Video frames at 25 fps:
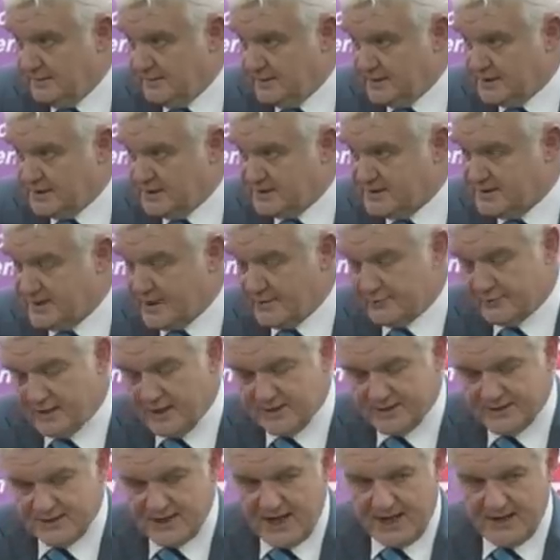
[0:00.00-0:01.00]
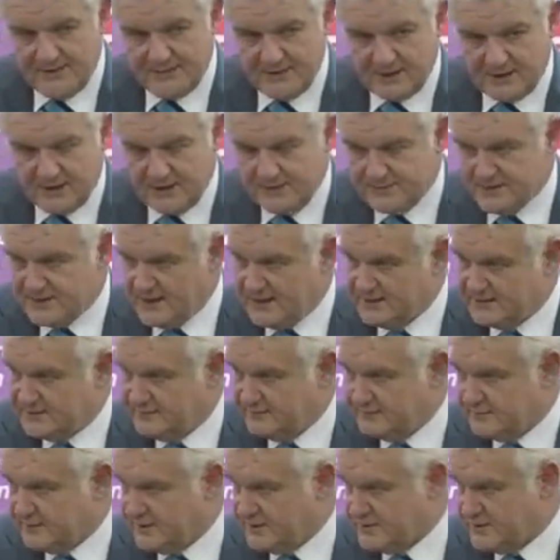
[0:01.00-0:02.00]
because that red tape that comes
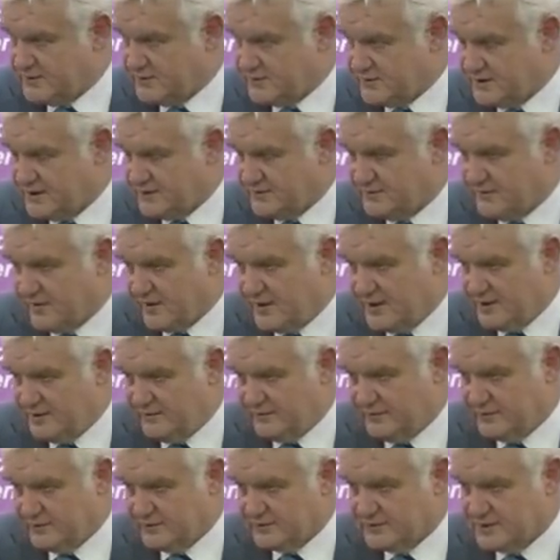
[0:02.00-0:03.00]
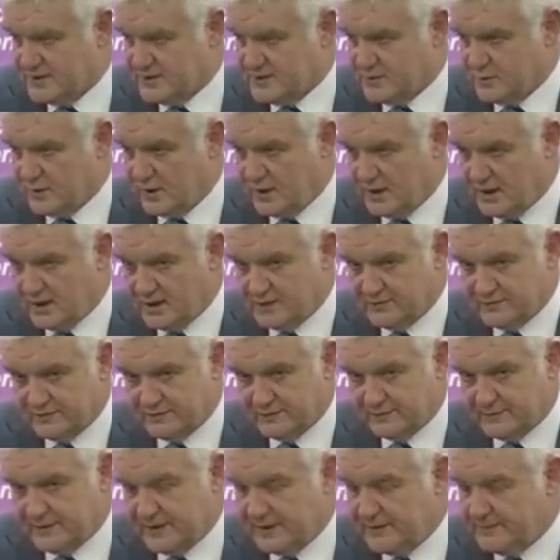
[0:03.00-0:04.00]
out of Brussels is very difficult to swallow
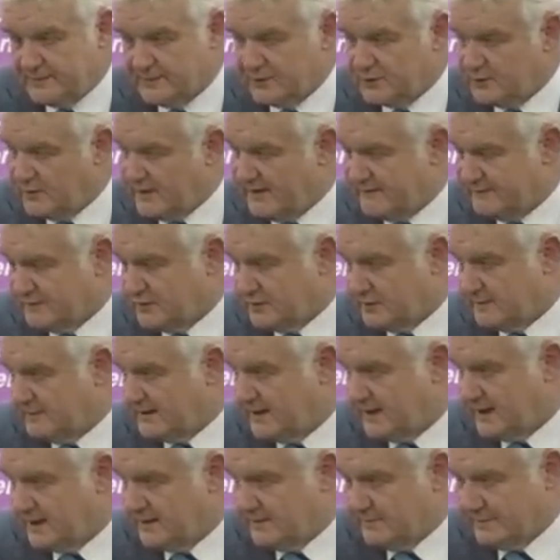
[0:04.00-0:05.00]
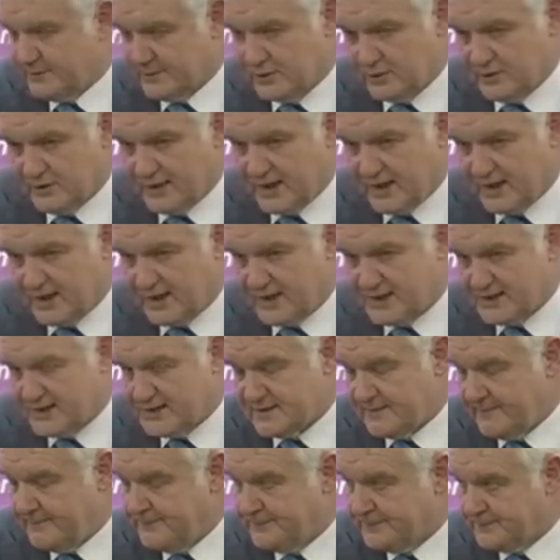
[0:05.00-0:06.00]
for people who haven't got many
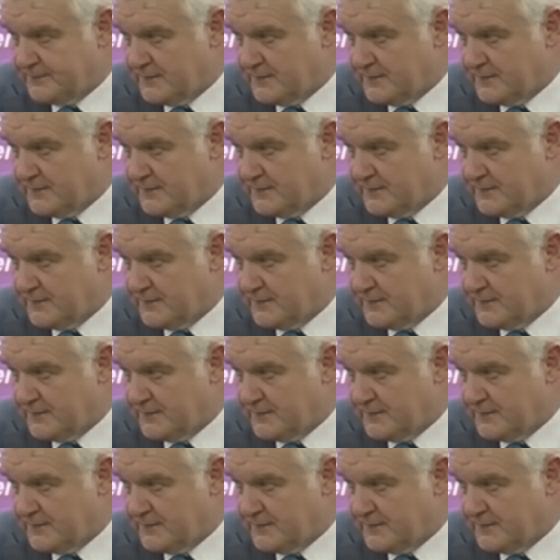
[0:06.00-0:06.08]
employees.